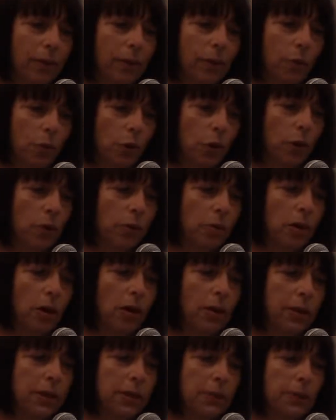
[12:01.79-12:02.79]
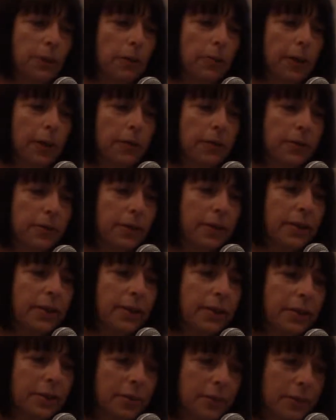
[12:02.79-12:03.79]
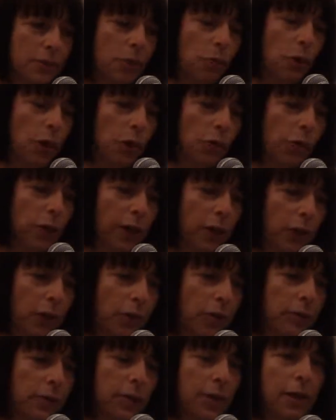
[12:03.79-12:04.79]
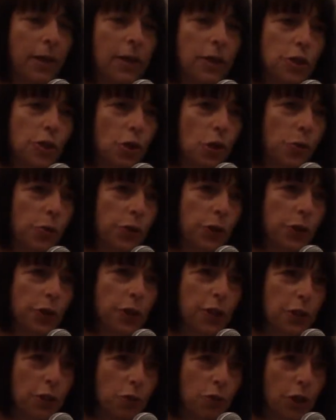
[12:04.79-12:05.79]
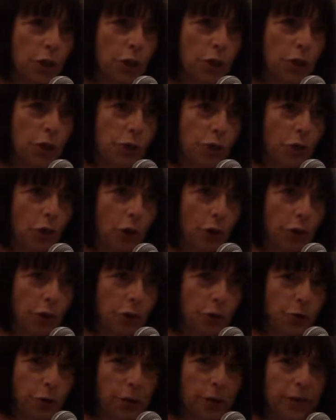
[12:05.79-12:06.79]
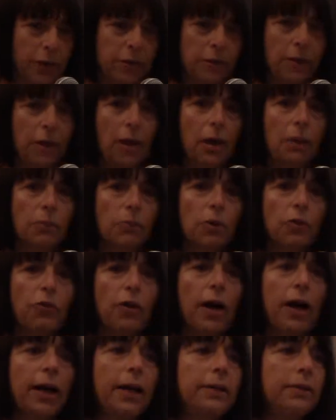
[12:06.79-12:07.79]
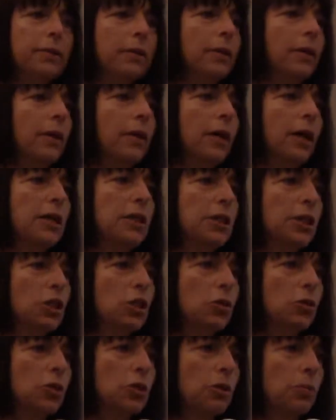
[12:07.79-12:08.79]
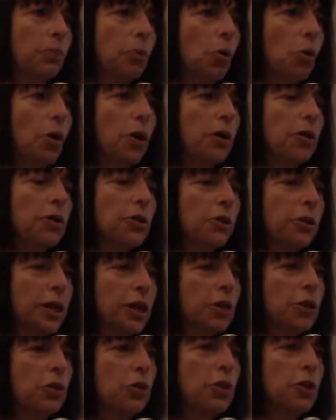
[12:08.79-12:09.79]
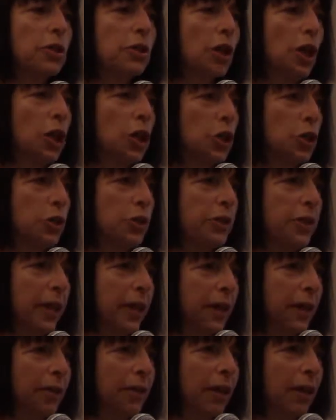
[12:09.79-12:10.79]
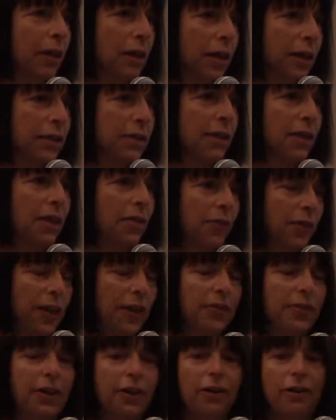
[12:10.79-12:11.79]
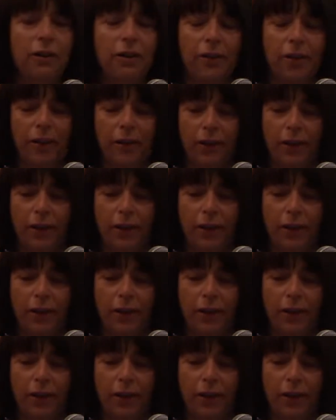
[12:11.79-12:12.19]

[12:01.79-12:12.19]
were all experimental studies, so what have we learned? Start with good instruction for all students, provide additional support so that students understand the content that they're